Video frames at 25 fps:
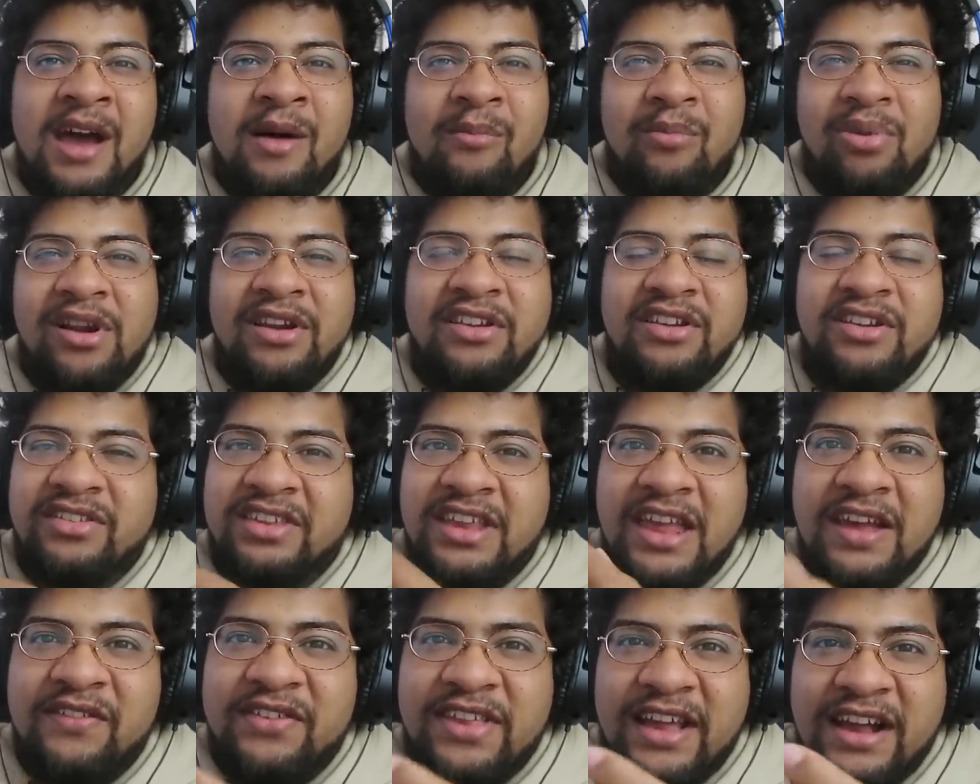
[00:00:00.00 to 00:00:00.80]
but it
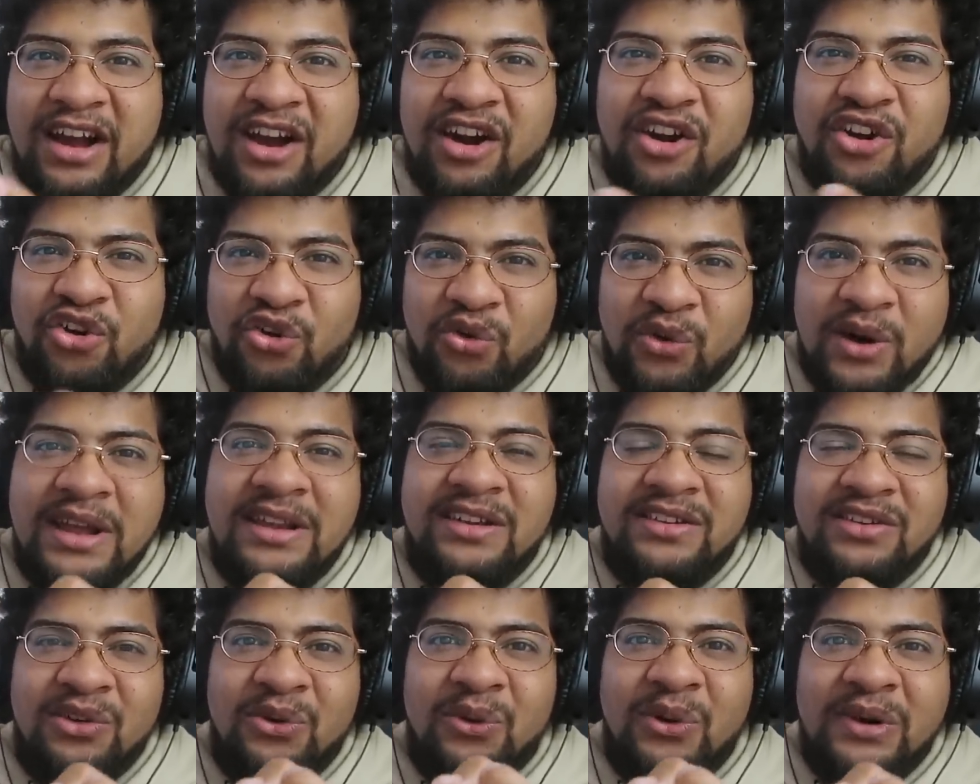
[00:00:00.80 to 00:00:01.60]
just gives, like, a
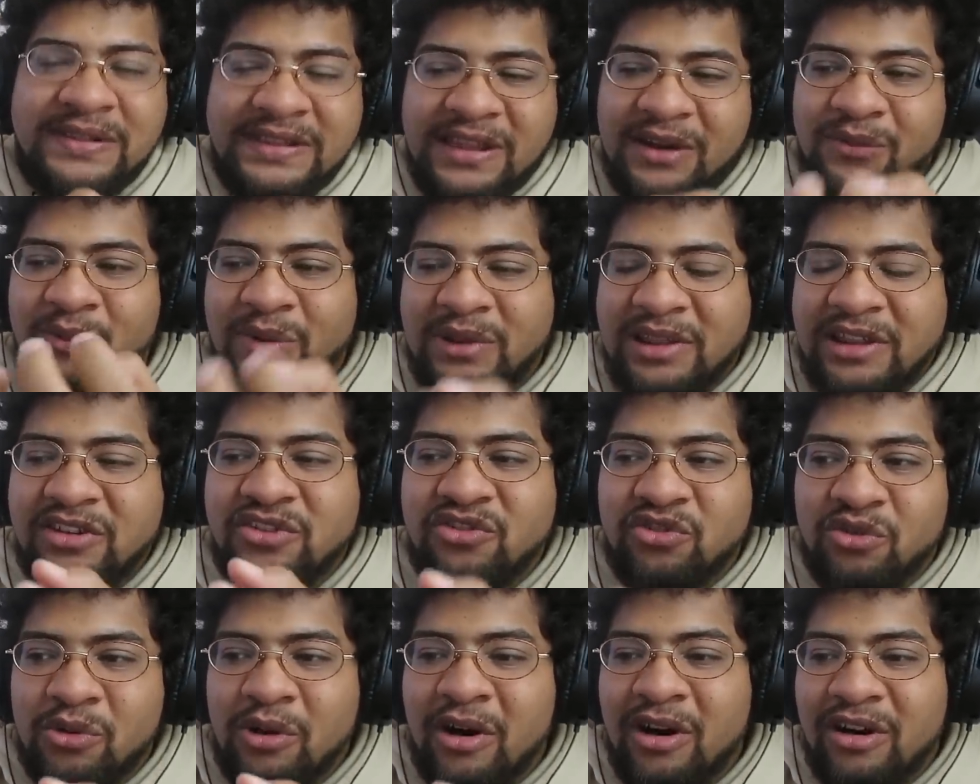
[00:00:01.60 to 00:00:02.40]
grit to it that really
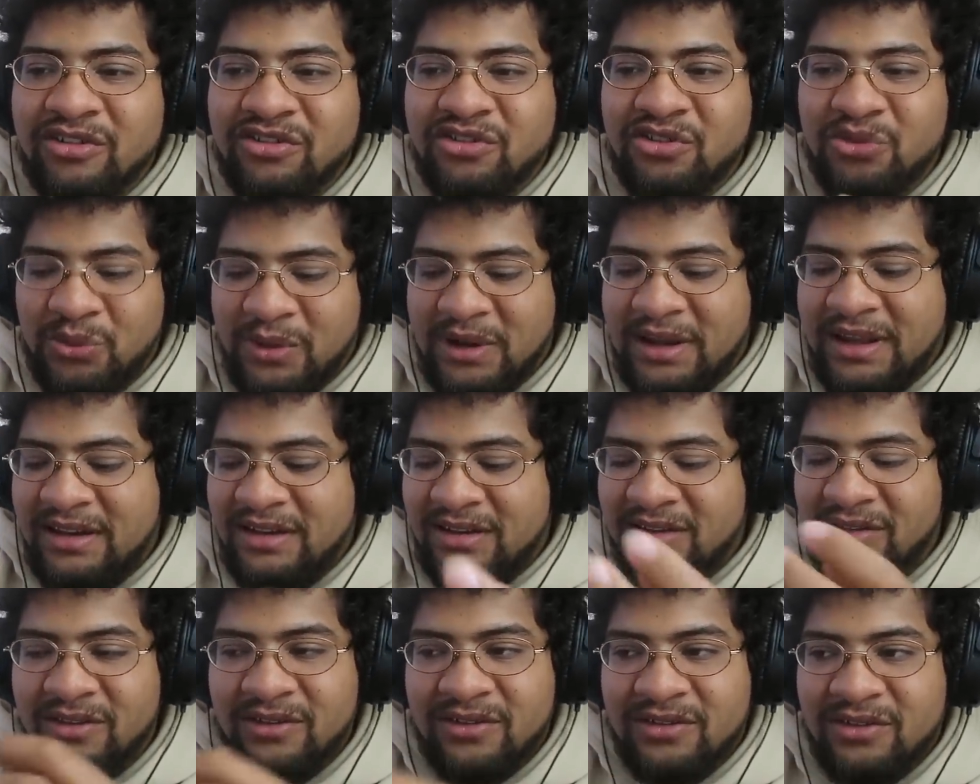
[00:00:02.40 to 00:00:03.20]
draws you
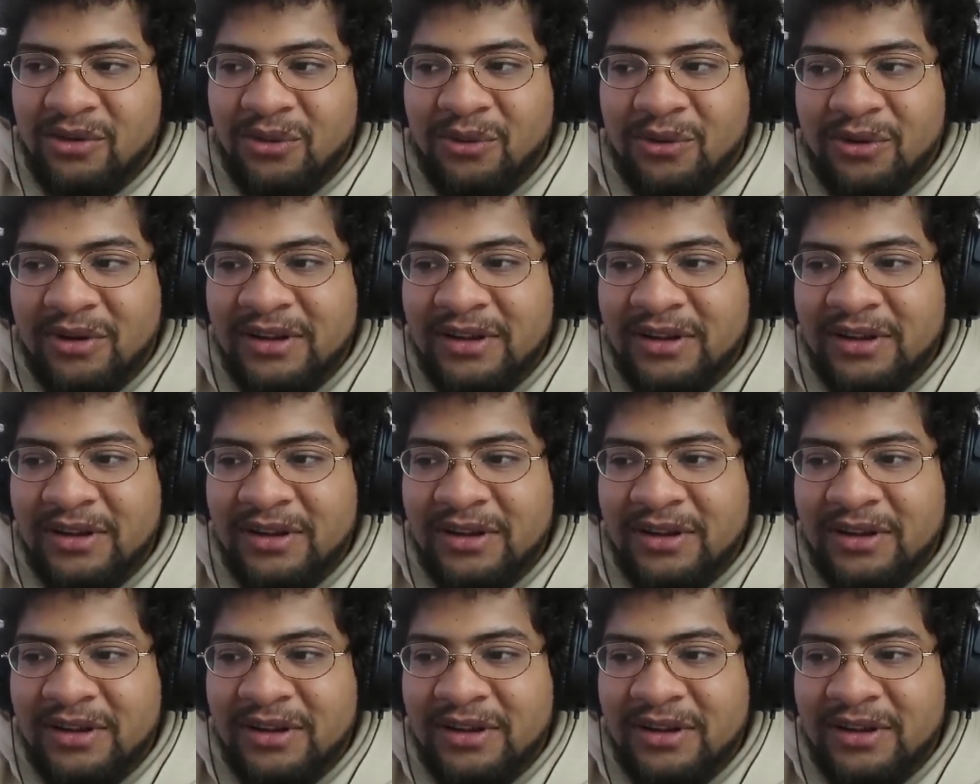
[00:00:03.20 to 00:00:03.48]
into the story.